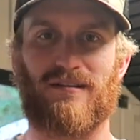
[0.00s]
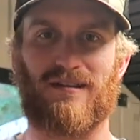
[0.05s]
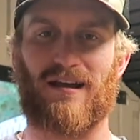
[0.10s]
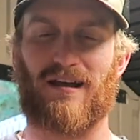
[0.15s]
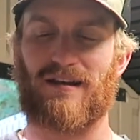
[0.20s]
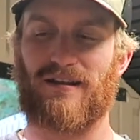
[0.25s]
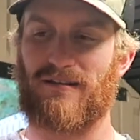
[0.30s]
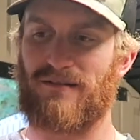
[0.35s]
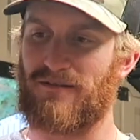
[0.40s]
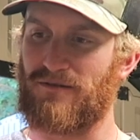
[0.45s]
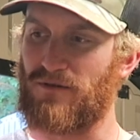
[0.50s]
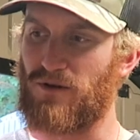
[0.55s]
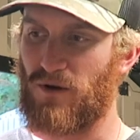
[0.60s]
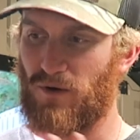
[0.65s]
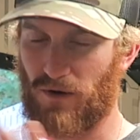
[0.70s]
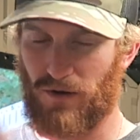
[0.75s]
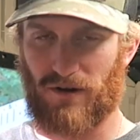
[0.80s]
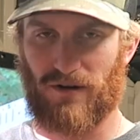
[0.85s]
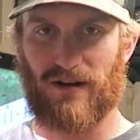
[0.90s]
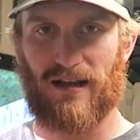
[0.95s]
A lot of you
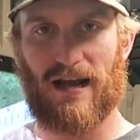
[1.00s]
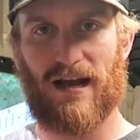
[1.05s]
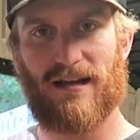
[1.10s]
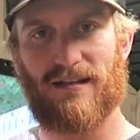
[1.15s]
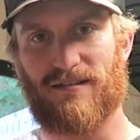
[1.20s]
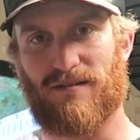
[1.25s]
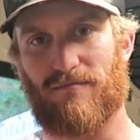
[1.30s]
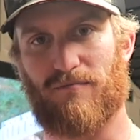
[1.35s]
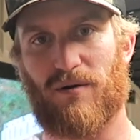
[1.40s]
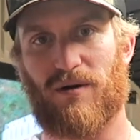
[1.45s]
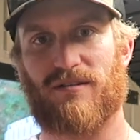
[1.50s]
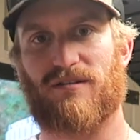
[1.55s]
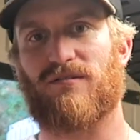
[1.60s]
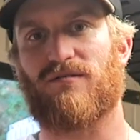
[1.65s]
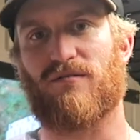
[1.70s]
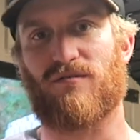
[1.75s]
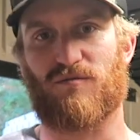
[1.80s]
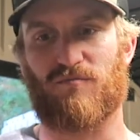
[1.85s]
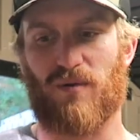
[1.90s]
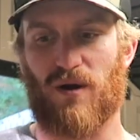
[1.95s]
northern guys are busting
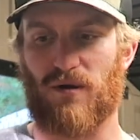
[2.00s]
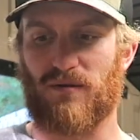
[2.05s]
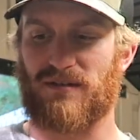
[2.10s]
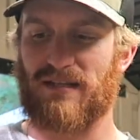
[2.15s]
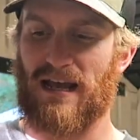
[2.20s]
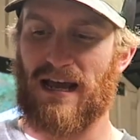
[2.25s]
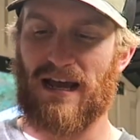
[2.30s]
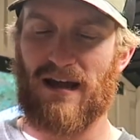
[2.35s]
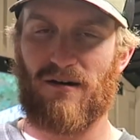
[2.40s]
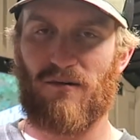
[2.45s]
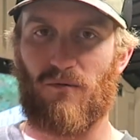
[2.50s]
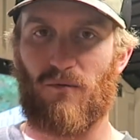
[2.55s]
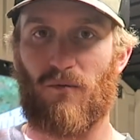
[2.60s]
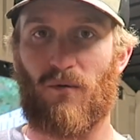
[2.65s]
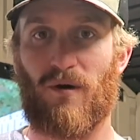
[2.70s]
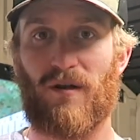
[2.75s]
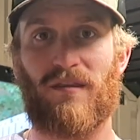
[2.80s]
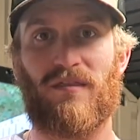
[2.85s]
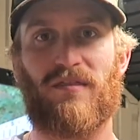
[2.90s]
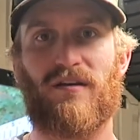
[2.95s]
those boats out.
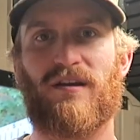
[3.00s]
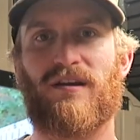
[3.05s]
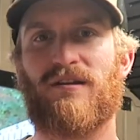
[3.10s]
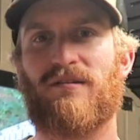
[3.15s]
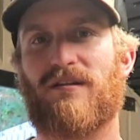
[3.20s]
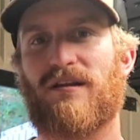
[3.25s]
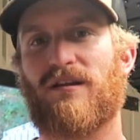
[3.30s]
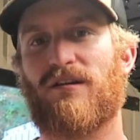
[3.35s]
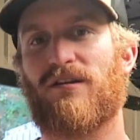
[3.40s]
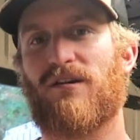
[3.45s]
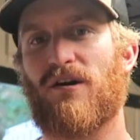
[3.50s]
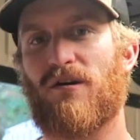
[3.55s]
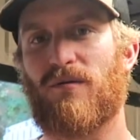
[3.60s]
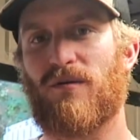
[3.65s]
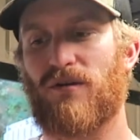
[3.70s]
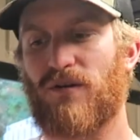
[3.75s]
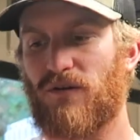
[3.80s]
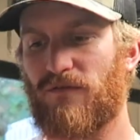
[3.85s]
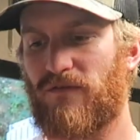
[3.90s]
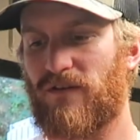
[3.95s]
One thing you can go
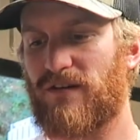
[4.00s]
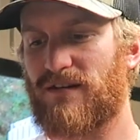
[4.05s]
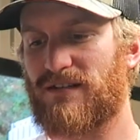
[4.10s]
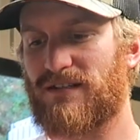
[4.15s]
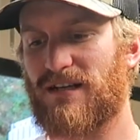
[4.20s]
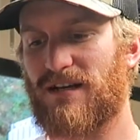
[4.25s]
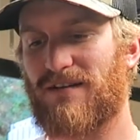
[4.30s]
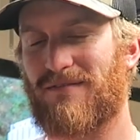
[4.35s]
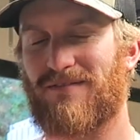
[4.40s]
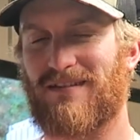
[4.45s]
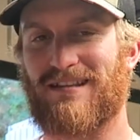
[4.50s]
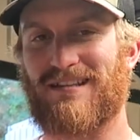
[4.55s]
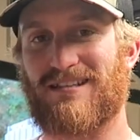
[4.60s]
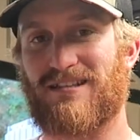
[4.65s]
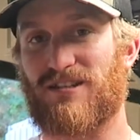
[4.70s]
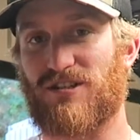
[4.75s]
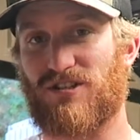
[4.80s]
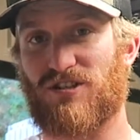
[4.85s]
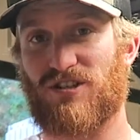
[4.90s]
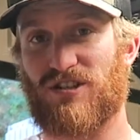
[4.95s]
and do for yourself, and
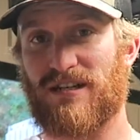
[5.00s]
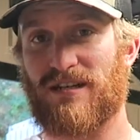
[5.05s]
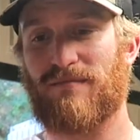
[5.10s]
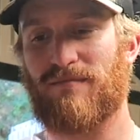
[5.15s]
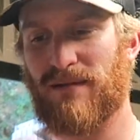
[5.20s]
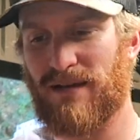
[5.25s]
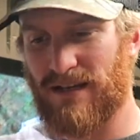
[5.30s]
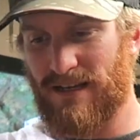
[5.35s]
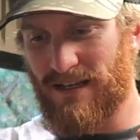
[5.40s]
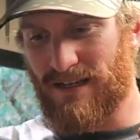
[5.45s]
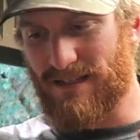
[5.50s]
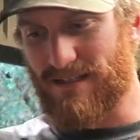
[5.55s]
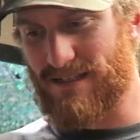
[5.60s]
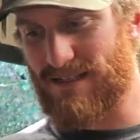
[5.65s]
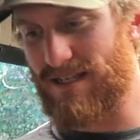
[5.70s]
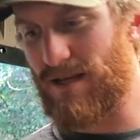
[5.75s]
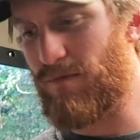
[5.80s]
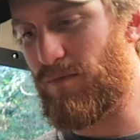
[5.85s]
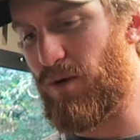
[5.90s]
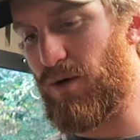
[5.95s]
this is cheap,
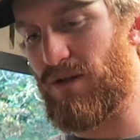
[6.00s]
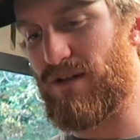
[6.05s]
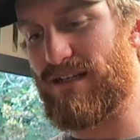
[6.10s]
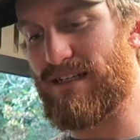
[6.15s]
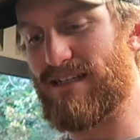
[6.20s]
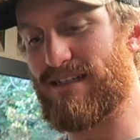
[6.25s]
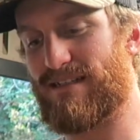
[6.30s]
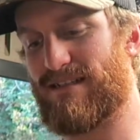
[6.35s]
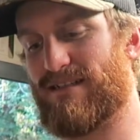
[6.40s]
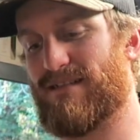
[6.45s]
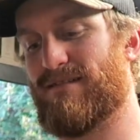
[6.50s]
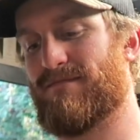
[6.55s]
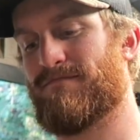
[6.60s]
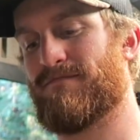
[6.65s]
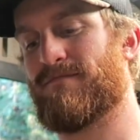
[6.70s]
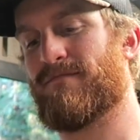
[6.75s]
simple and easy,